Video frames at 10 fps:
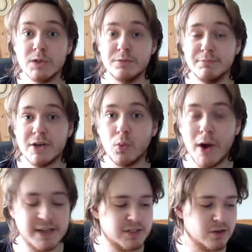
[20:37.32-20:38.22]
Midway
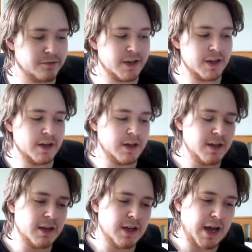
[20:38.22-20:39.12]
stuff.
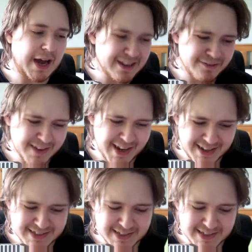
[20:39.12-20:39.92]
I forget, is